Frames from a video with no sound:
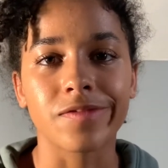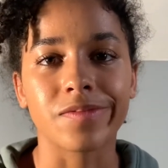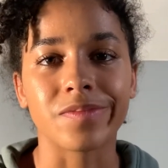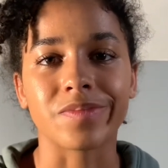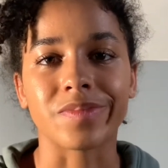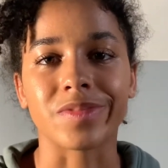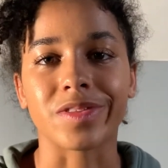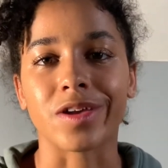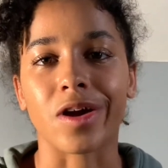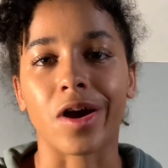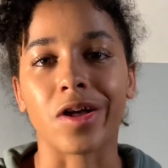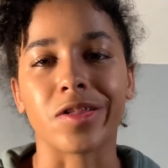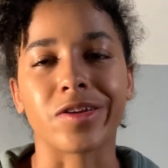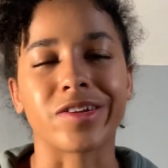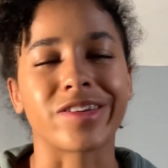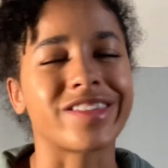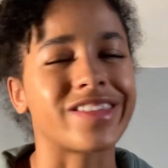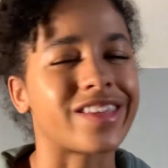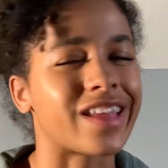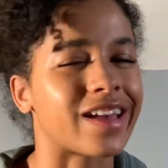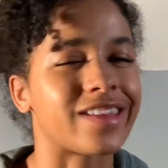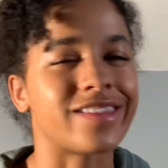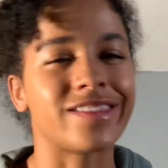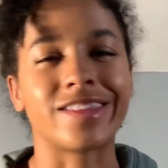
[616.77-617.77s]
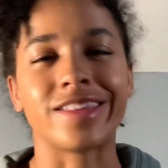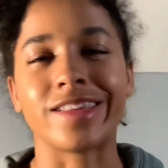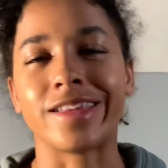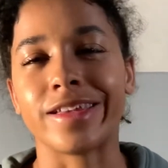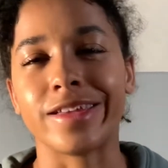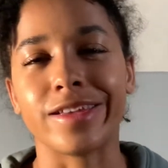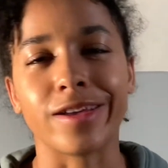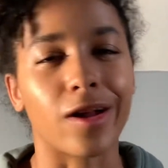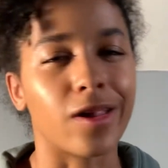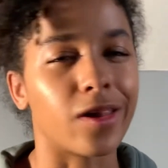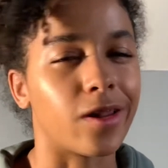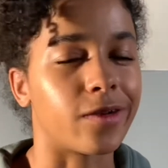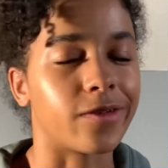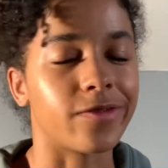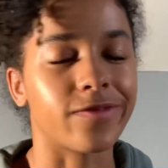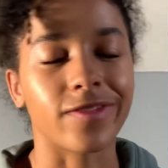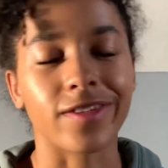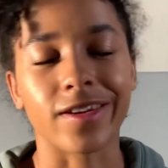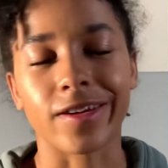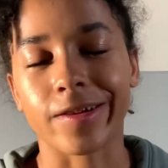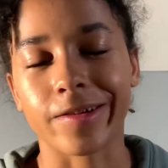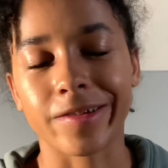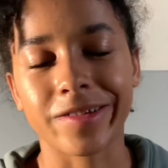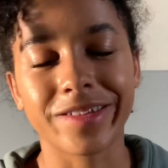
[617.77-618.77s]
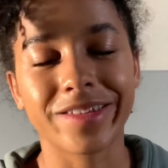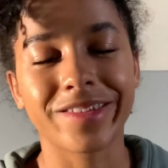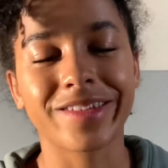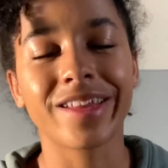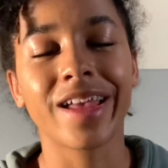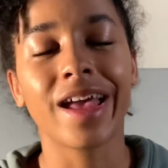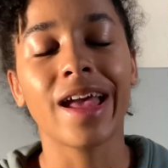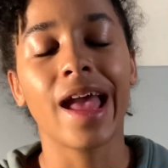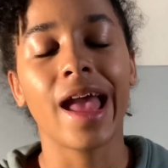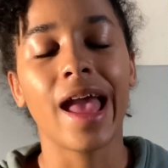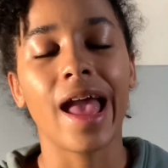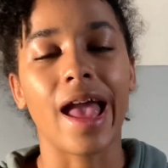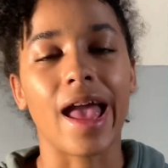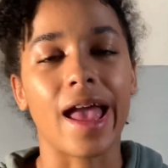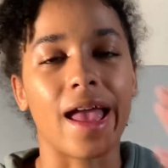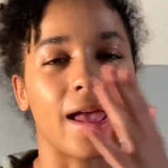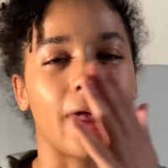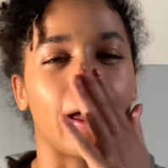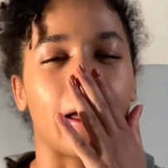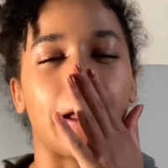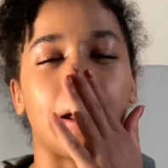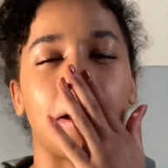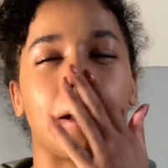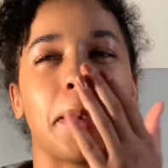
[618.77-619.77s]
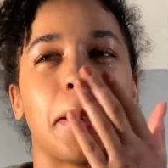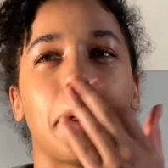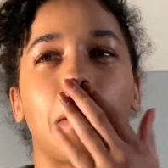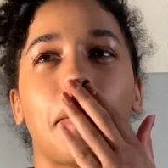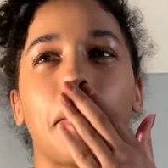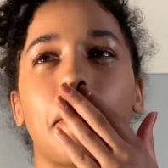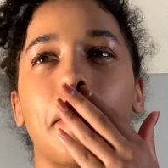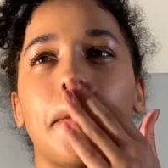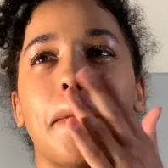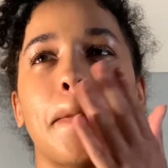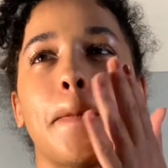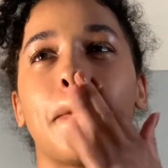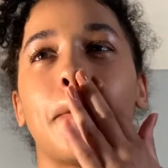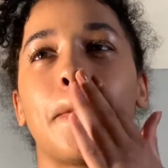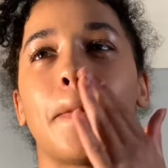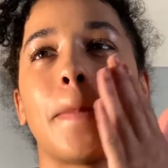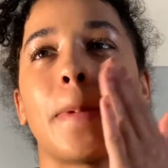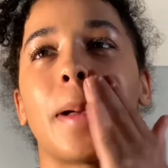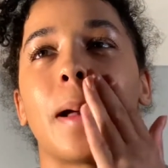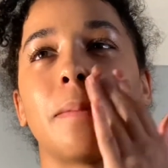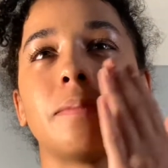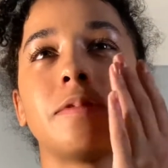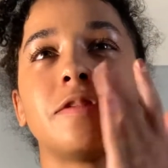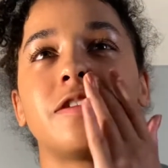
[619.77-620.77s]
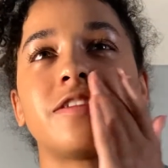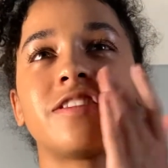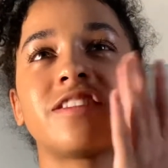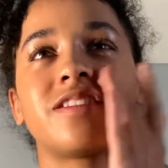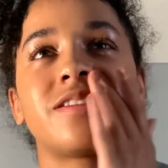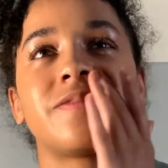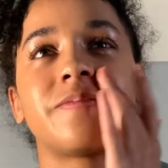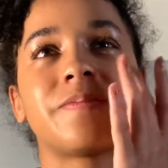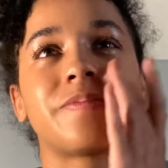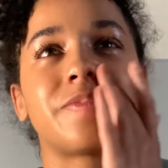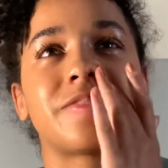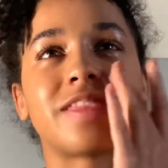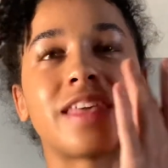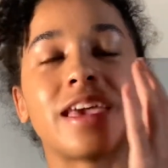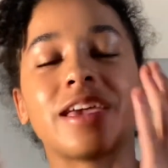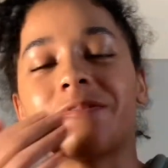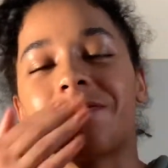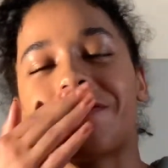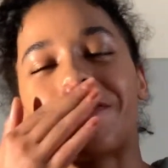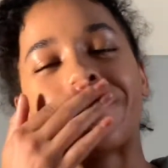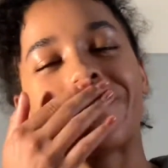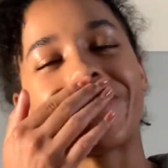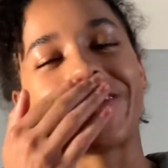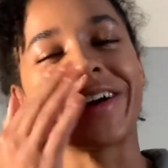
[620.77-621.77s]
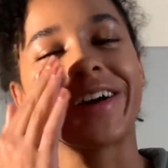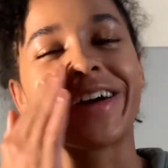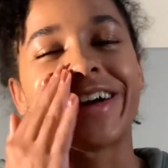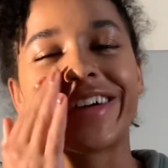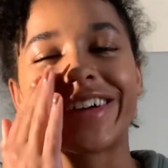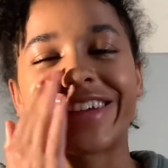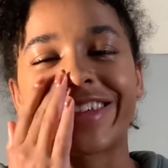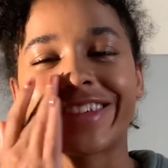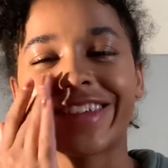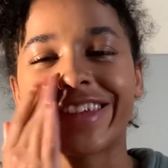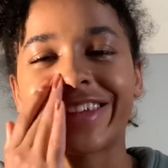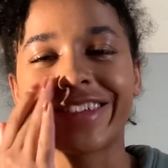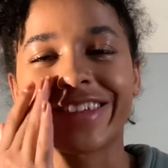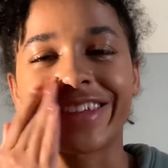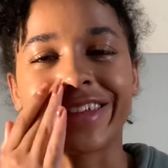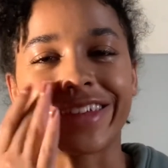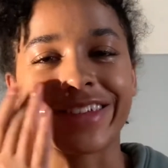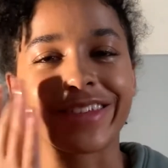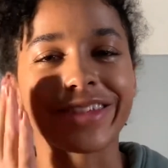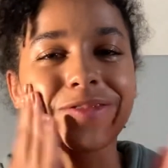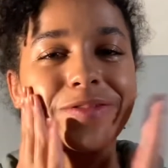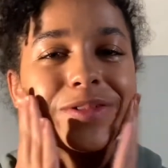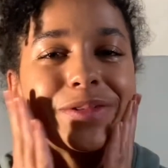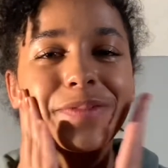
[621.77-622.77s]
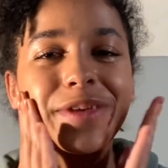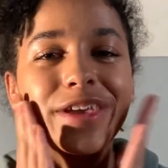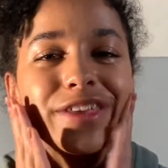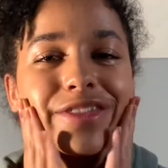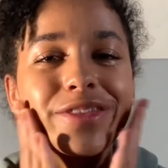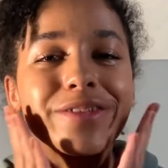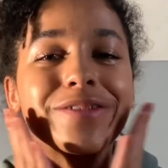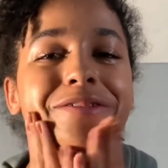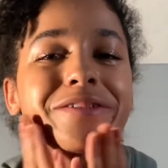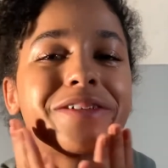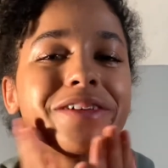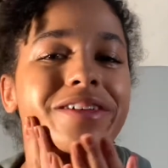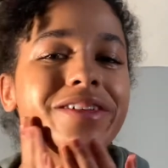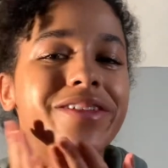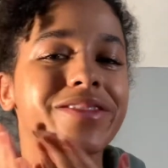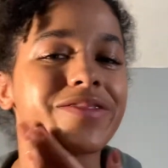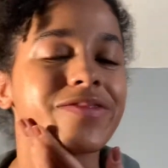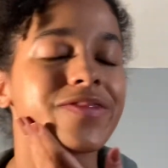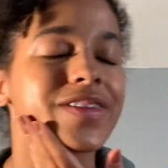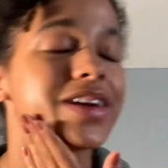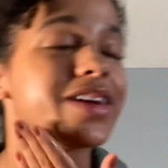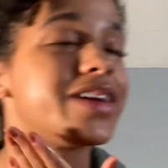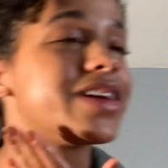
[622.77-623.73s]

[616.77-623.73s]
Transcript: Y'all are sexy, y'all are fierce. And I'm just thankful for our existence. We make the world very